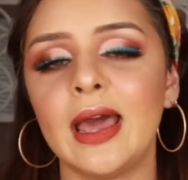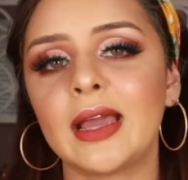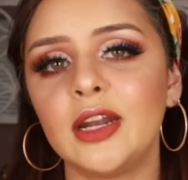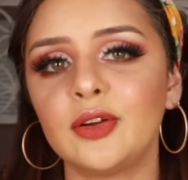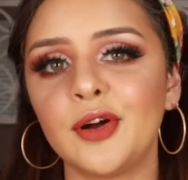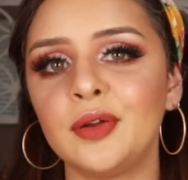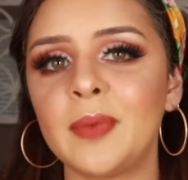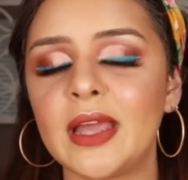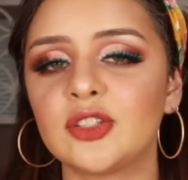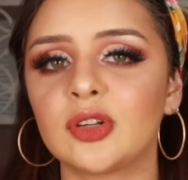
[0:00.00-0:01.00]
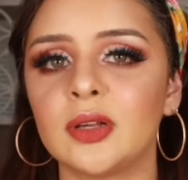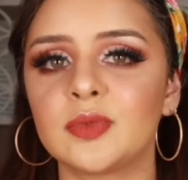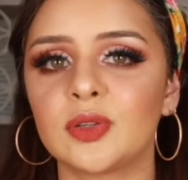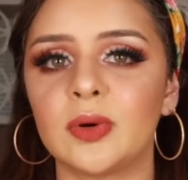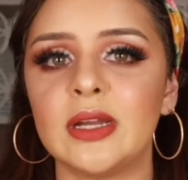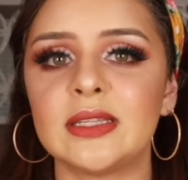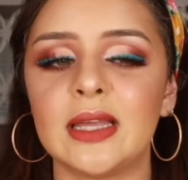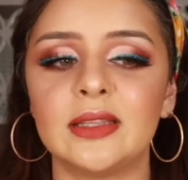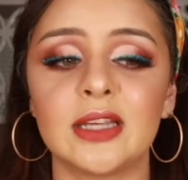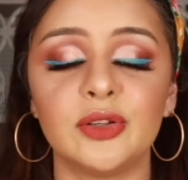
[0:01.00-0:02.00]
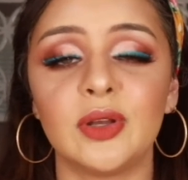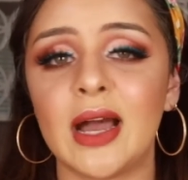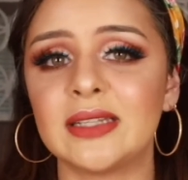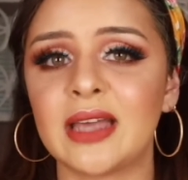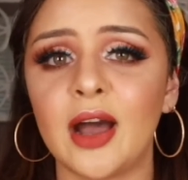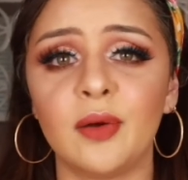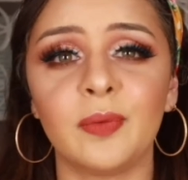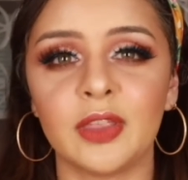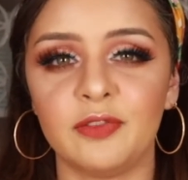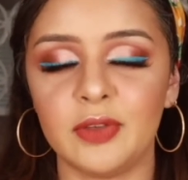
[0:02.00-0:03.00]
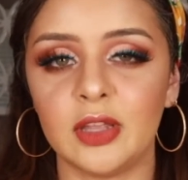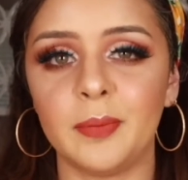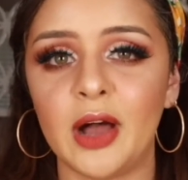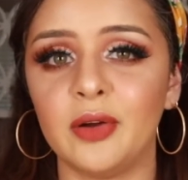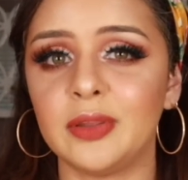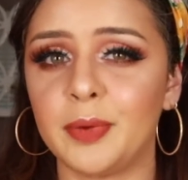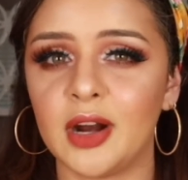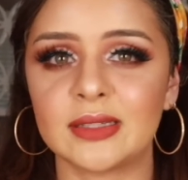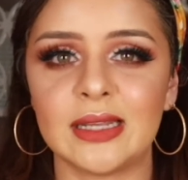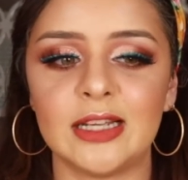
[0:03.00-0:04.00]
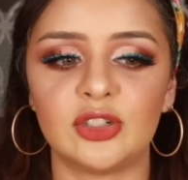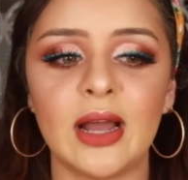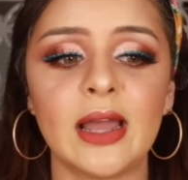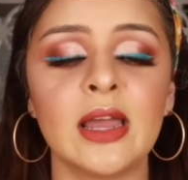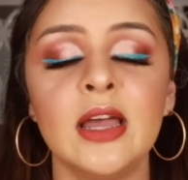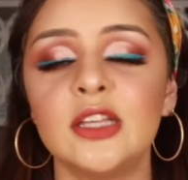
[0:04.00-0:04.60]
I kind of go on my Instagram stories and tell you guys how I really feel about the products that I try.